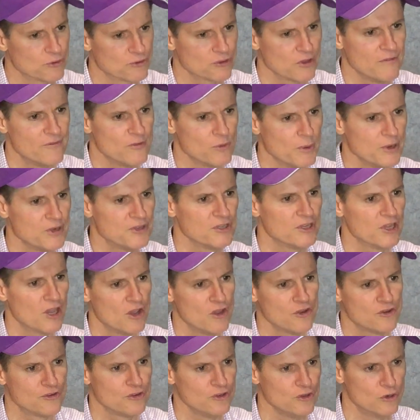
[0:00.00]
So if you went to go
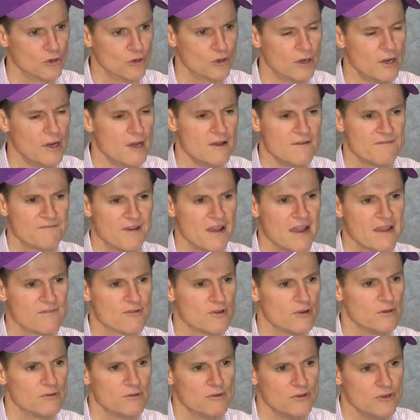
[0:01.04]
to your
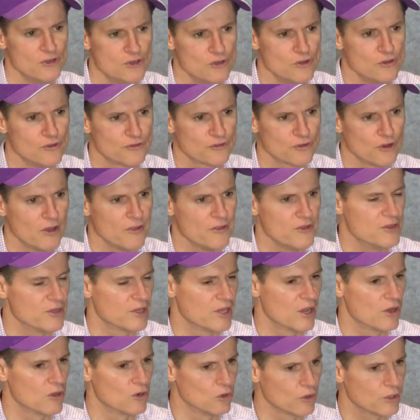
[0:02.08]
favourite news site that you
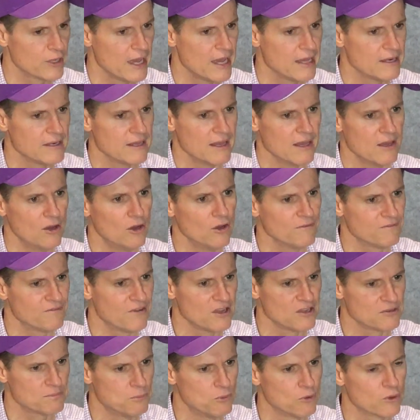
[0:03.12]
go and look at on
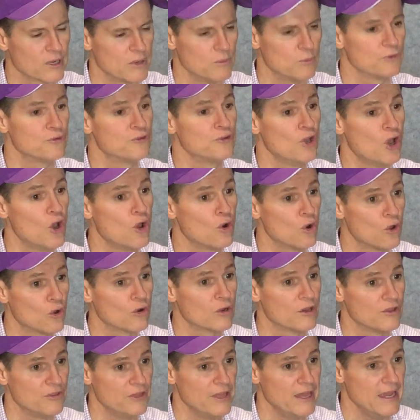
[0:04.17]
Facebook, it was no
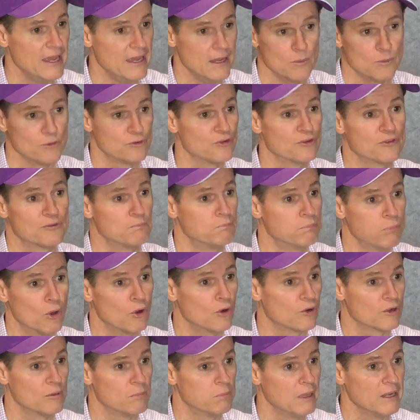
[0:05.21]
longer there. It was just
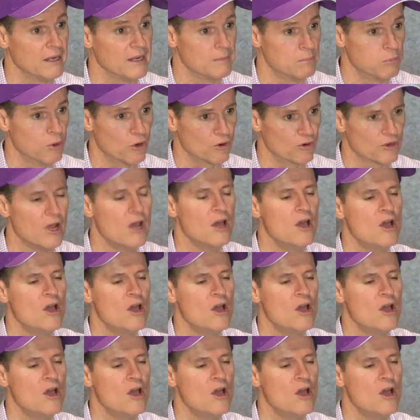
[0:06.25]
blocked, completely blocked.